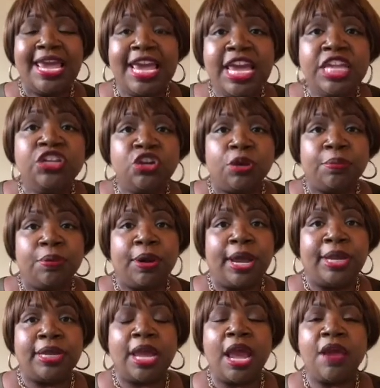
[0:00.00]
in your
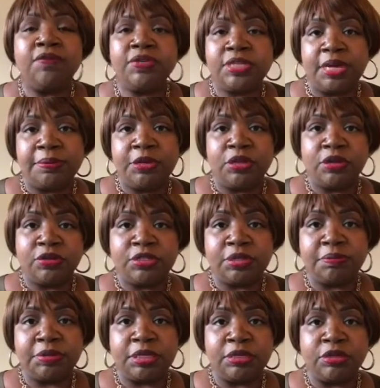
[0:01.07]
brain every time you learn
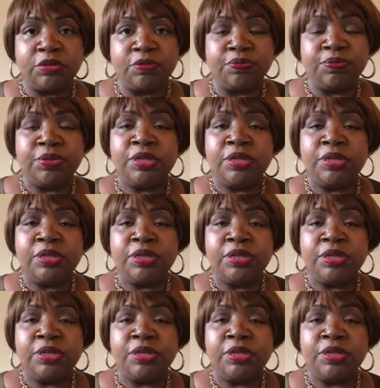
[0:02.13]
something new.